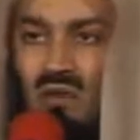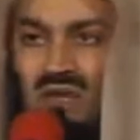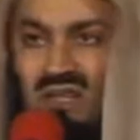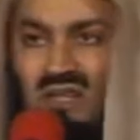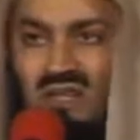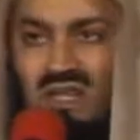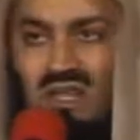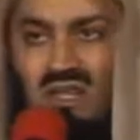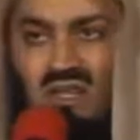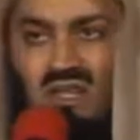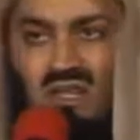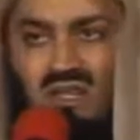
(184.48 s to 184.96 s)
for a
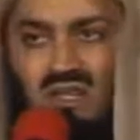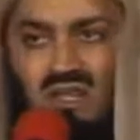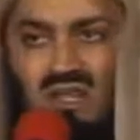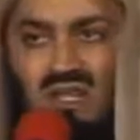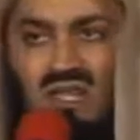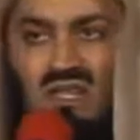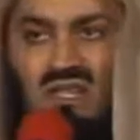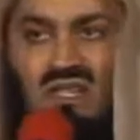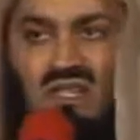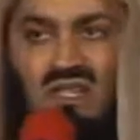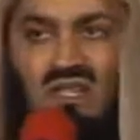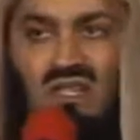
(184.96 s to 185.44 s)
certain
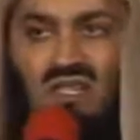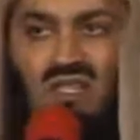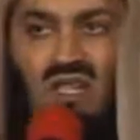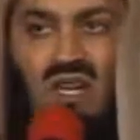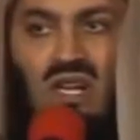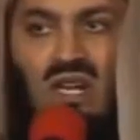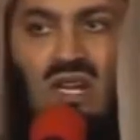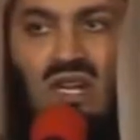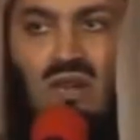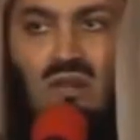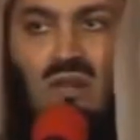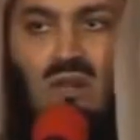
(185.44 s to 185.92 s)
reason
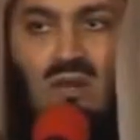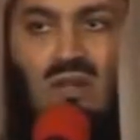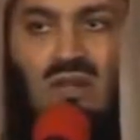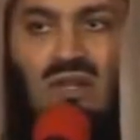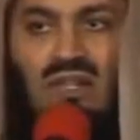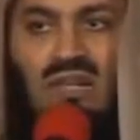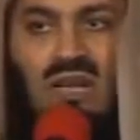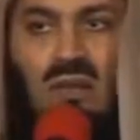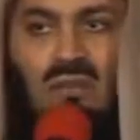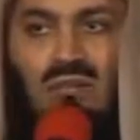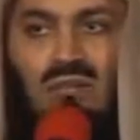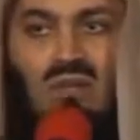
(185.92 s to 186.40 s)
inshallah we
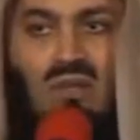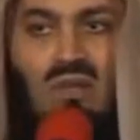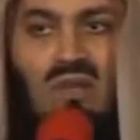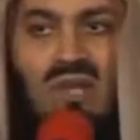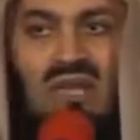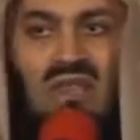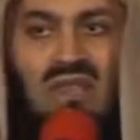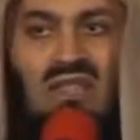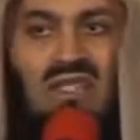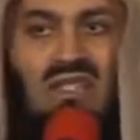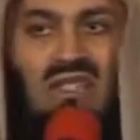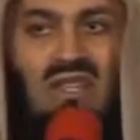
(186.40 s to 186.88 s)
will come to
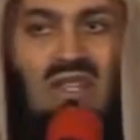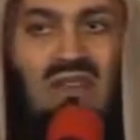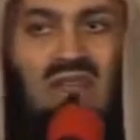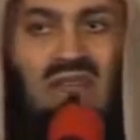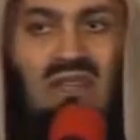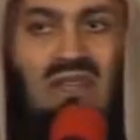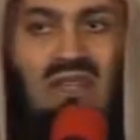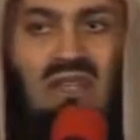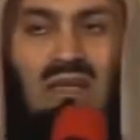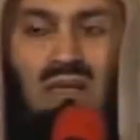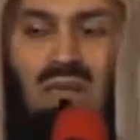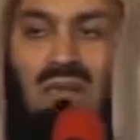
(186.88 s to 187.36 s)
that this
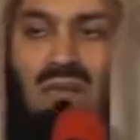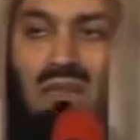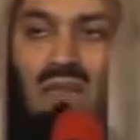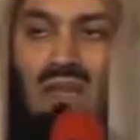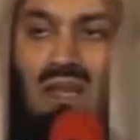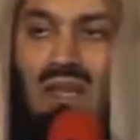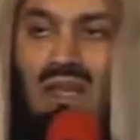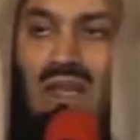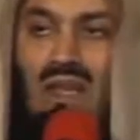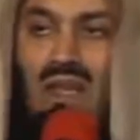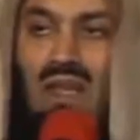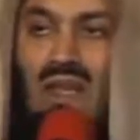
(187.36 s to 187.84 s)
evening
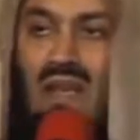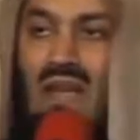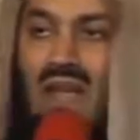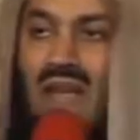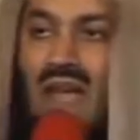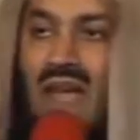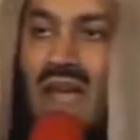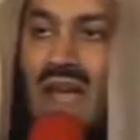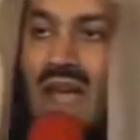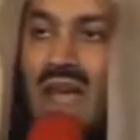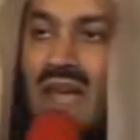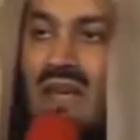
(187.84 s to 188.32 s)

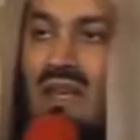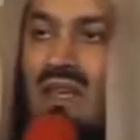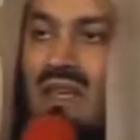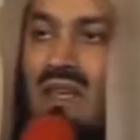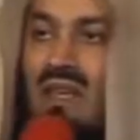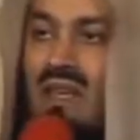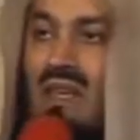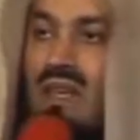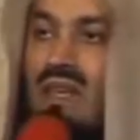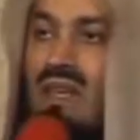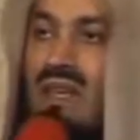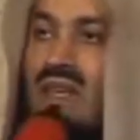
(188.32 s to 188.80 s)

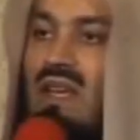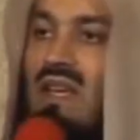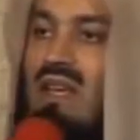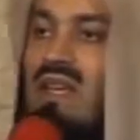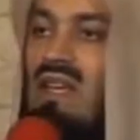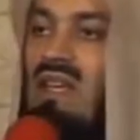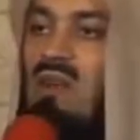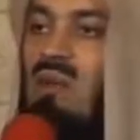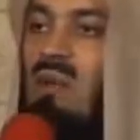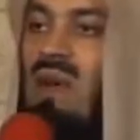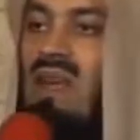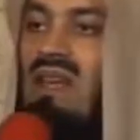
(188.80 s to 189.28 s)
and
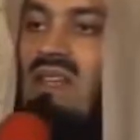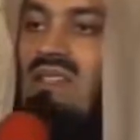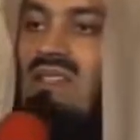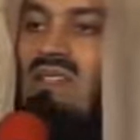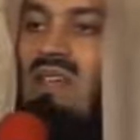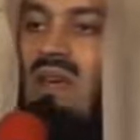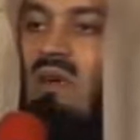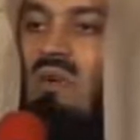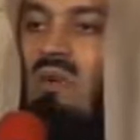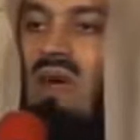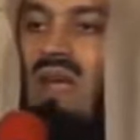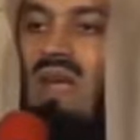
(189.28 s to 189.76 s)
he went
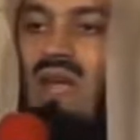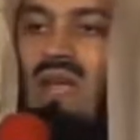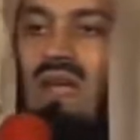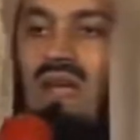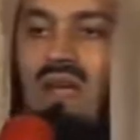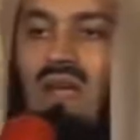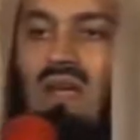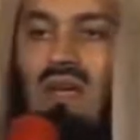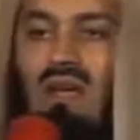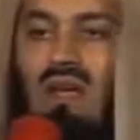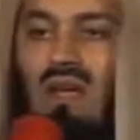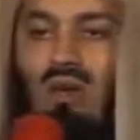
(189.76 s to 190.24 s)

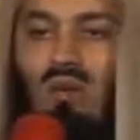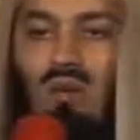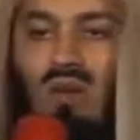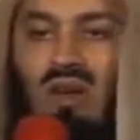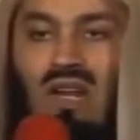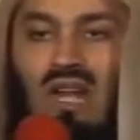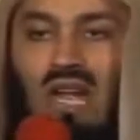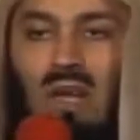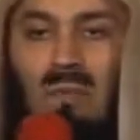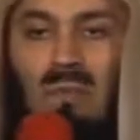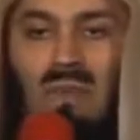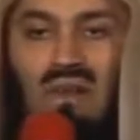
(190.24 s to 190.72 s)
away and
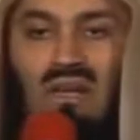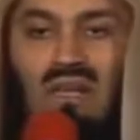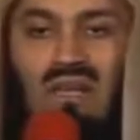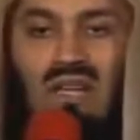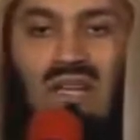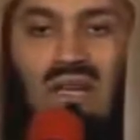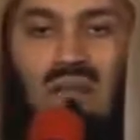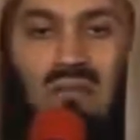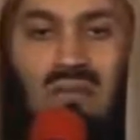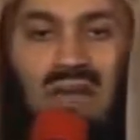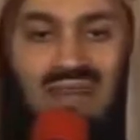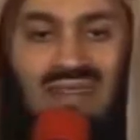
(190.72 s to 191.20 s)
what happened
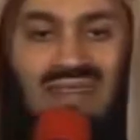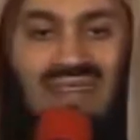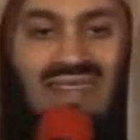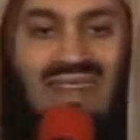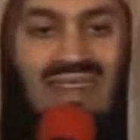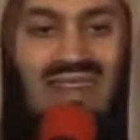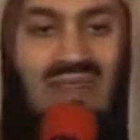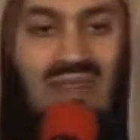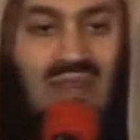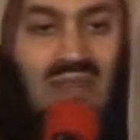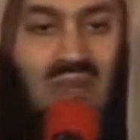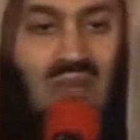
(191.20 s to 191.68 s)
in
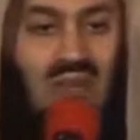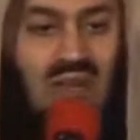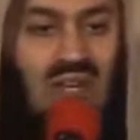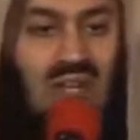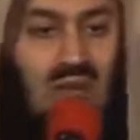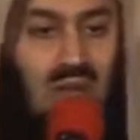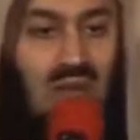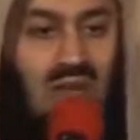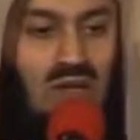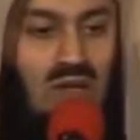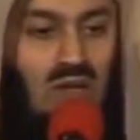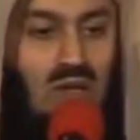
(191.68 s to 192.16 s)
Madian when
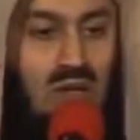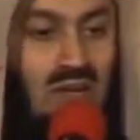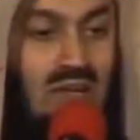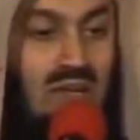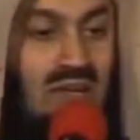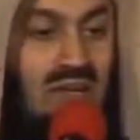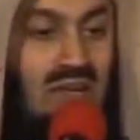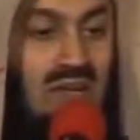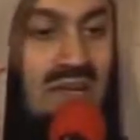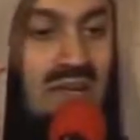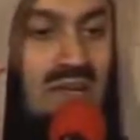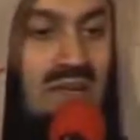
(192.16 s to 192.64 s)
he went to
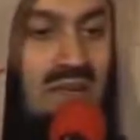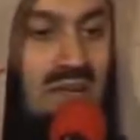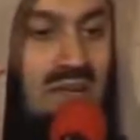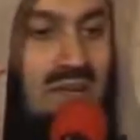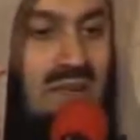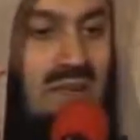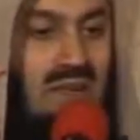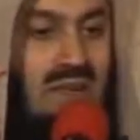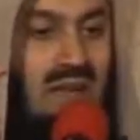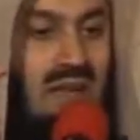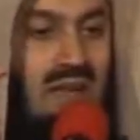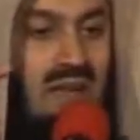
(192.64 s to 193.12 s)
Madian
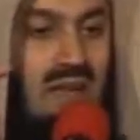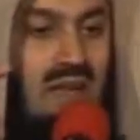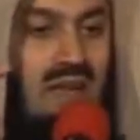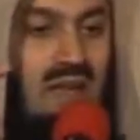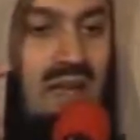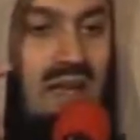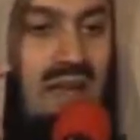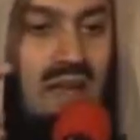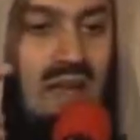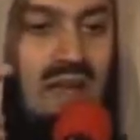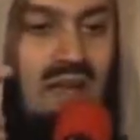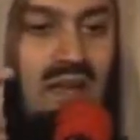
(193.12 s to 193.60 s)

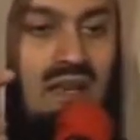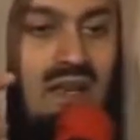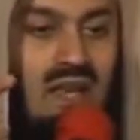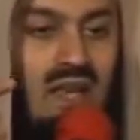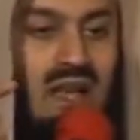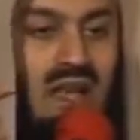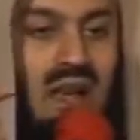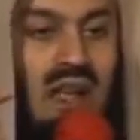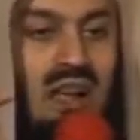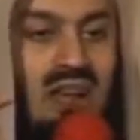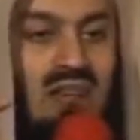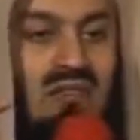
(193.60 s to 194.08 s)
and
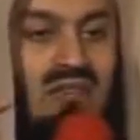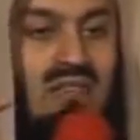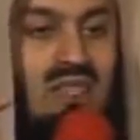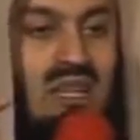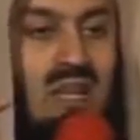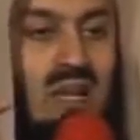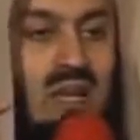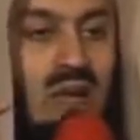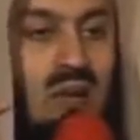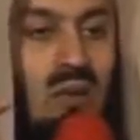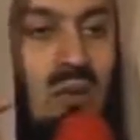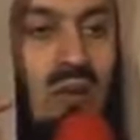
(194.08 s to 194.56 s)

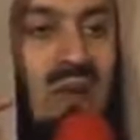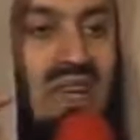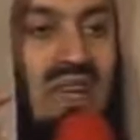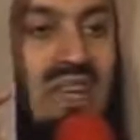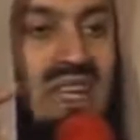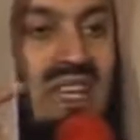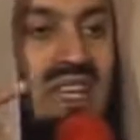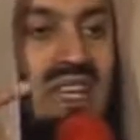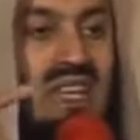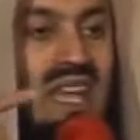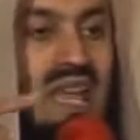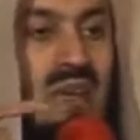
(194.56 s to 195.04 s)
thereafter when
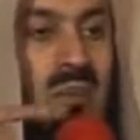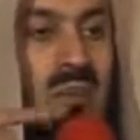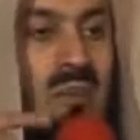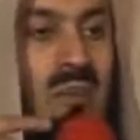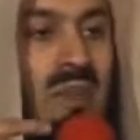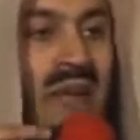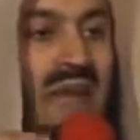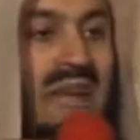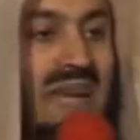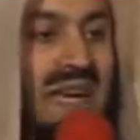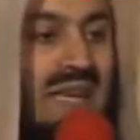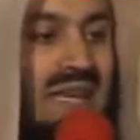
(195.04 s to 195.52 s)
he
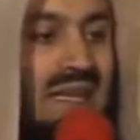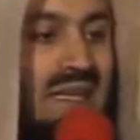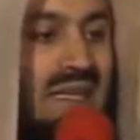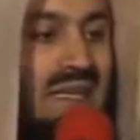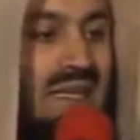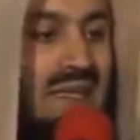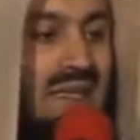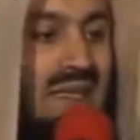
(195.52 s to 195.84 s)
came back